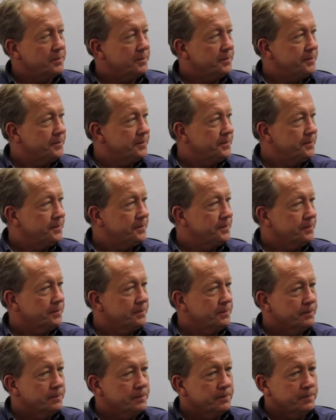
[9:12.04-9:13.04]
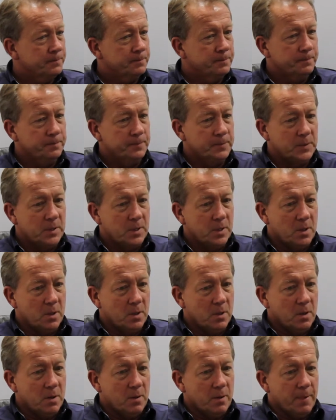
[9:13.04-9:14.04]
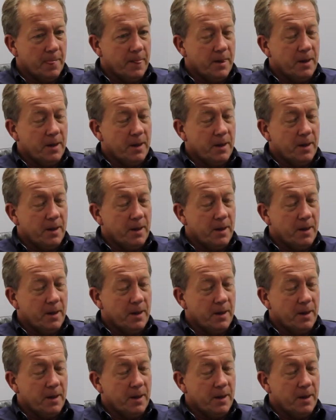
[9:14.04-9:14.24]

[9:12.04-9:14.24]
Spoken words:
Liverpool got Real Madrid.